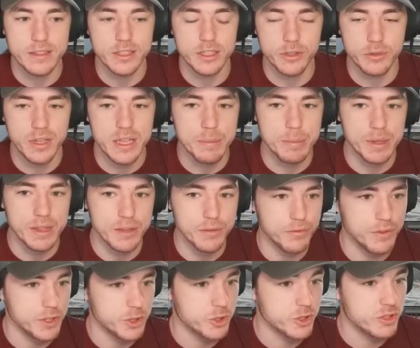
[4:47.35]
you know, keeping the
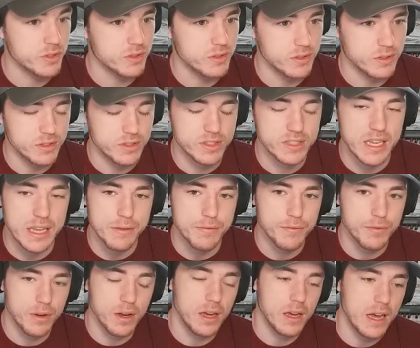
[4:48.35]
fish
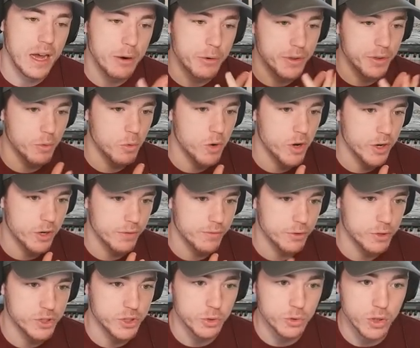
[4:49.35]
safe out of the water
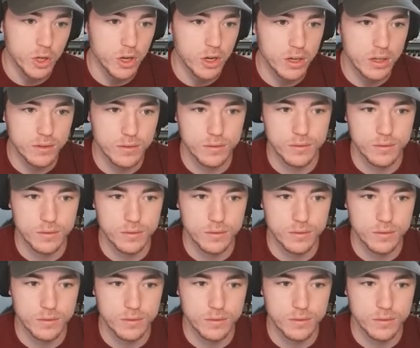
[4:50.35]
for too long.